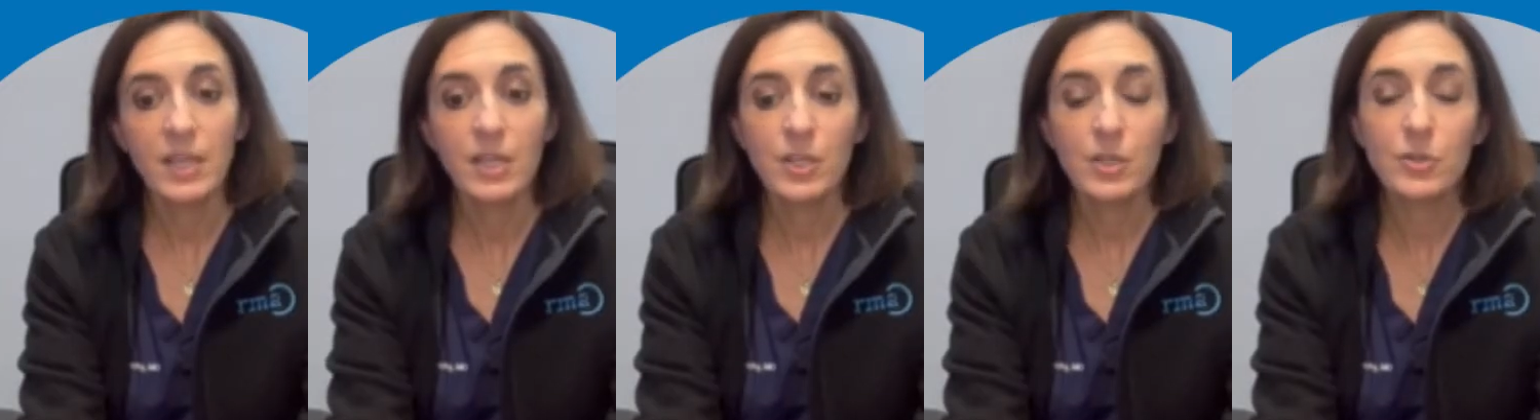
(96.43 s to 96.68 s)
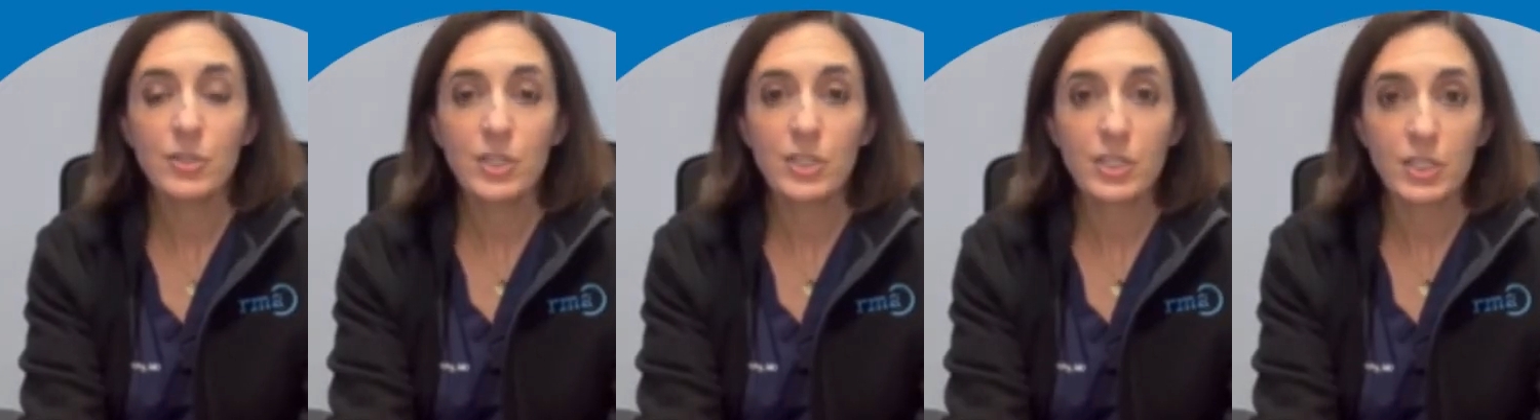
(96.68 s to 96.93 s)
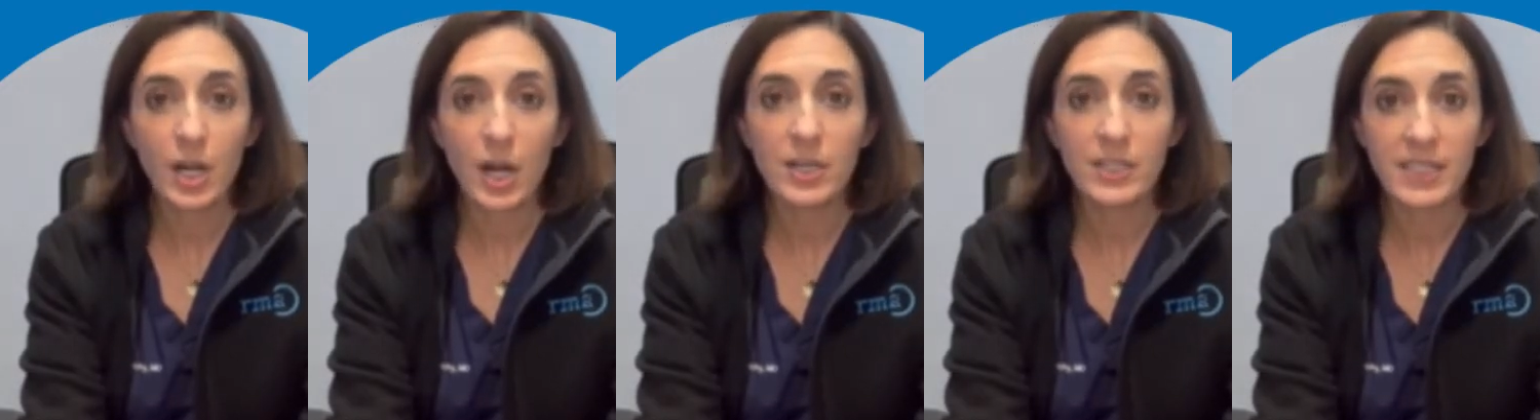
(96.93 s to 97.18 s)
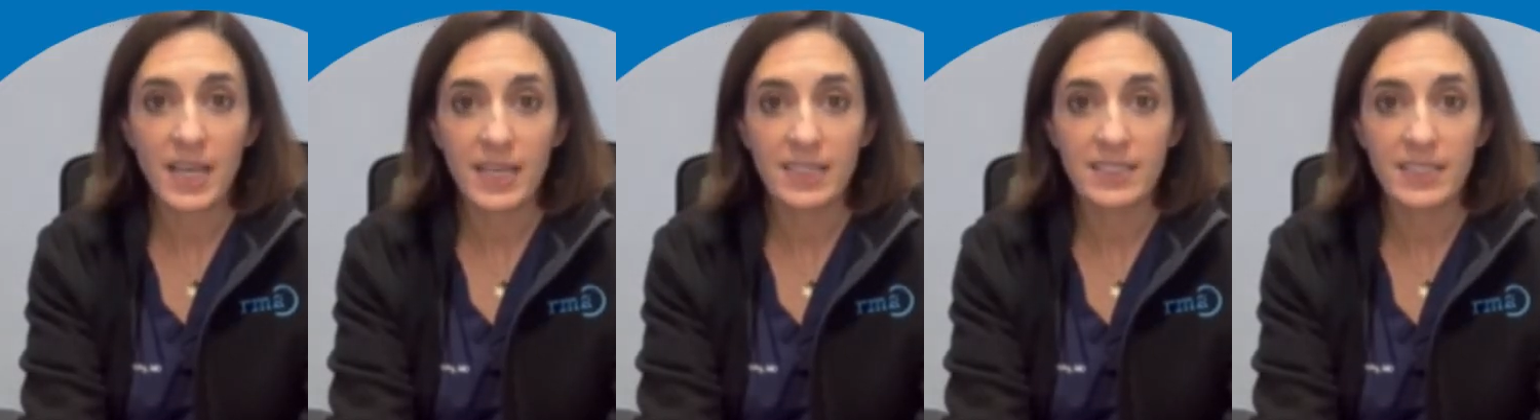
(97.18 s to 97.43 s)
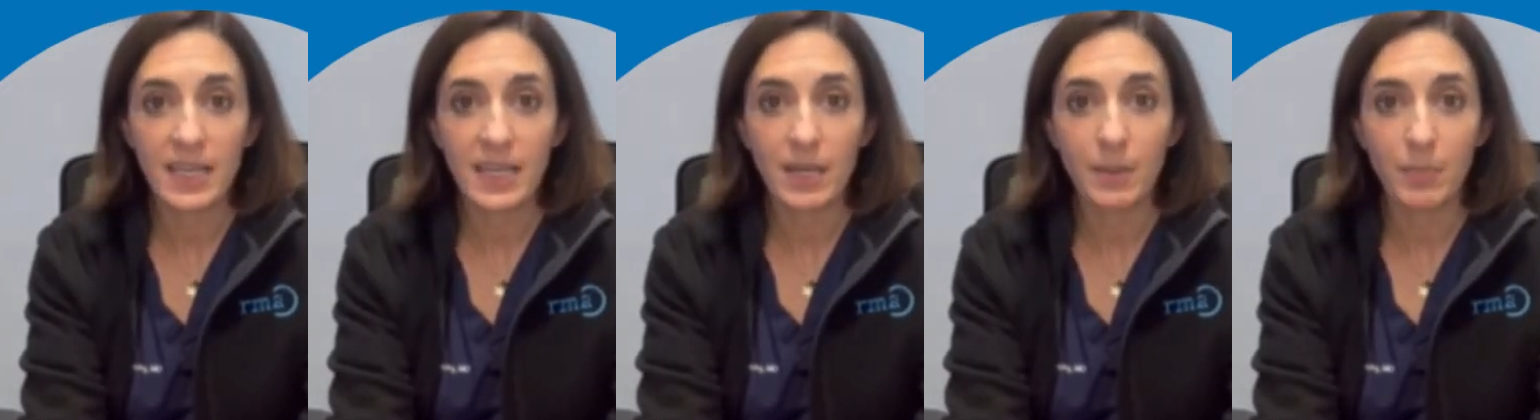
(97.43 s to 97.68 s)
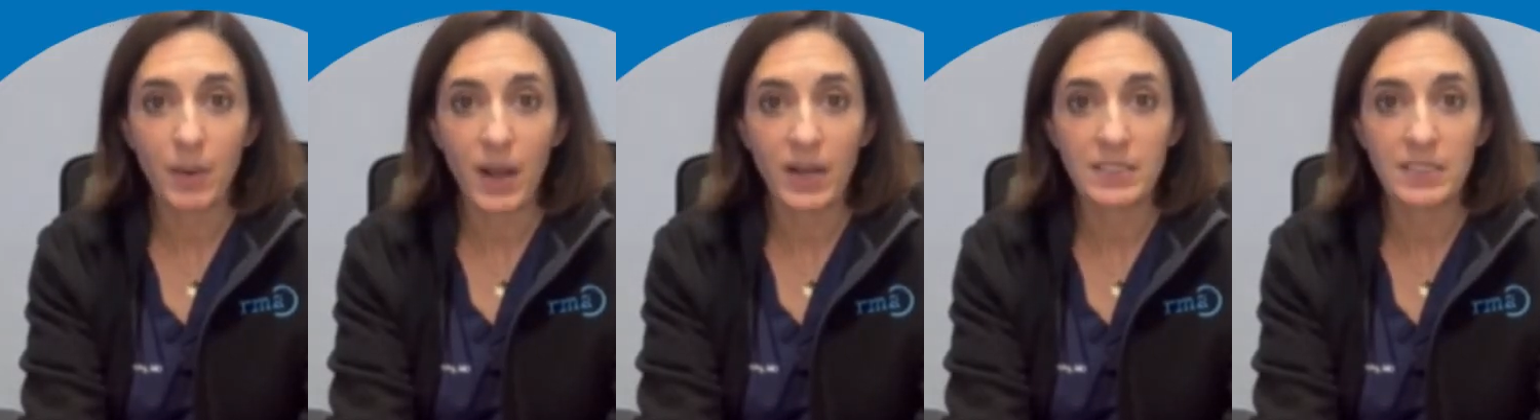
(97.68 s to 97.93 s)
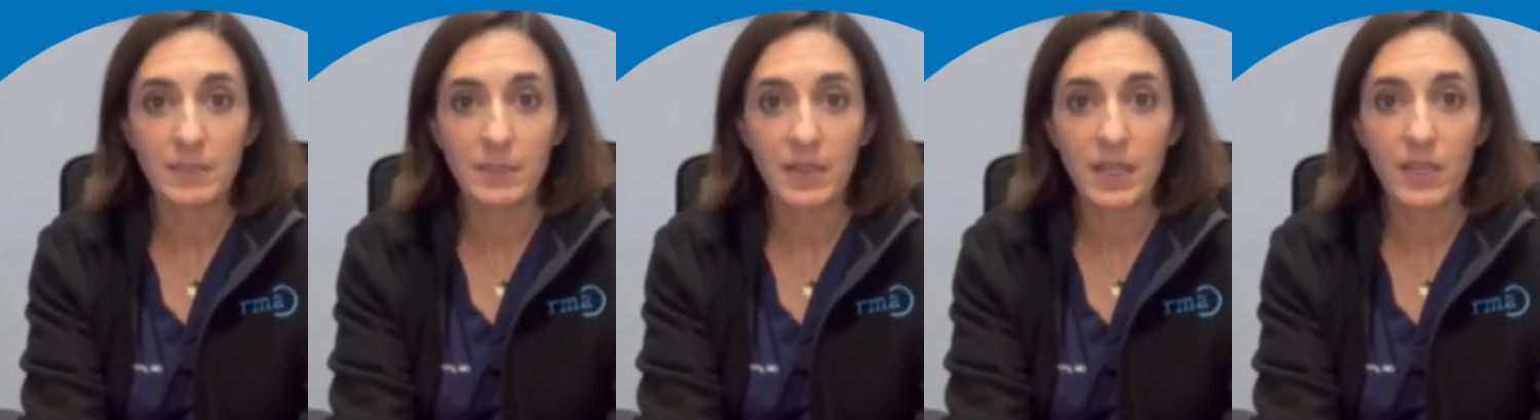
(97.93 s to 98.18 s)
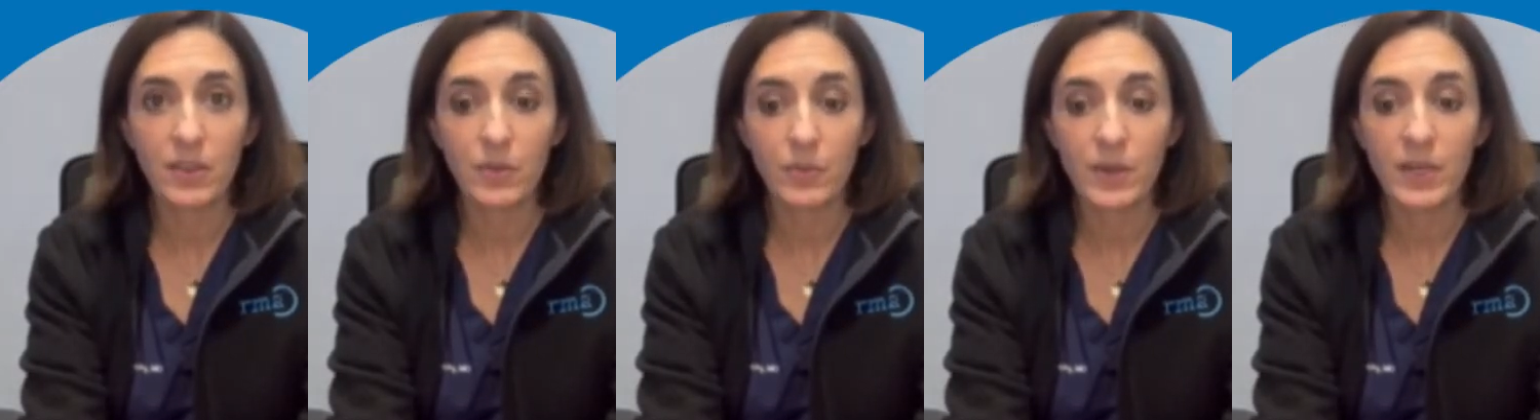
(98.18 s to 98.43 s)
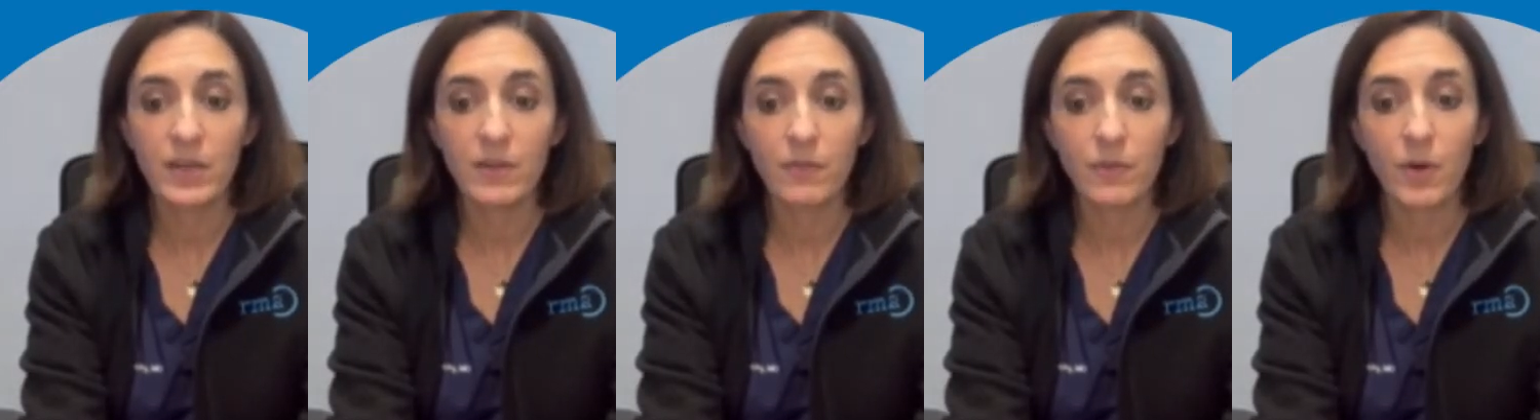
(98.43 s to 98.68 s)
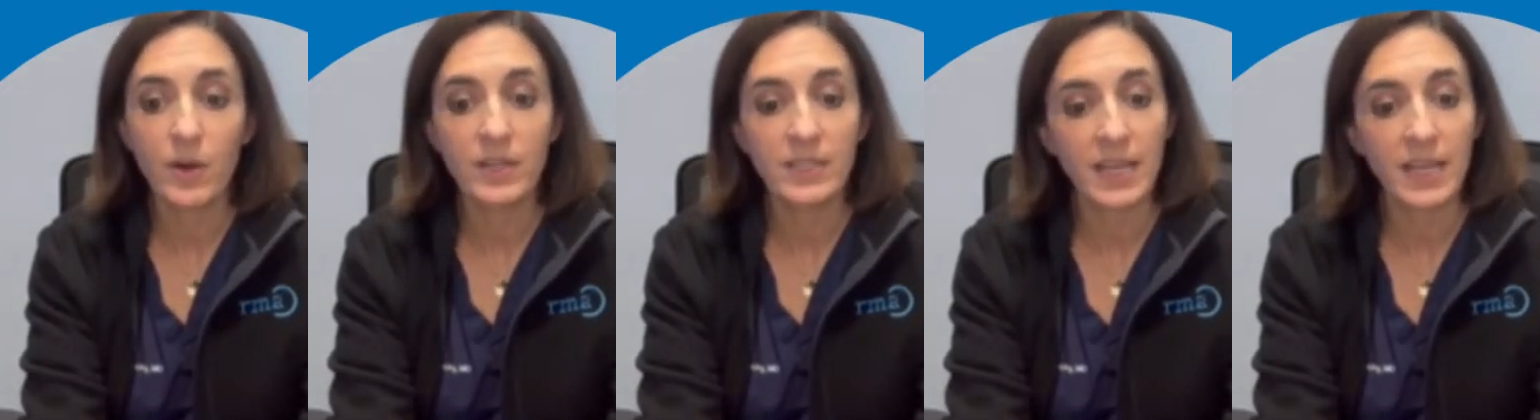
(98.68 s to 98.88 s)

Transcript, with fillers: You should start testing approximately three to four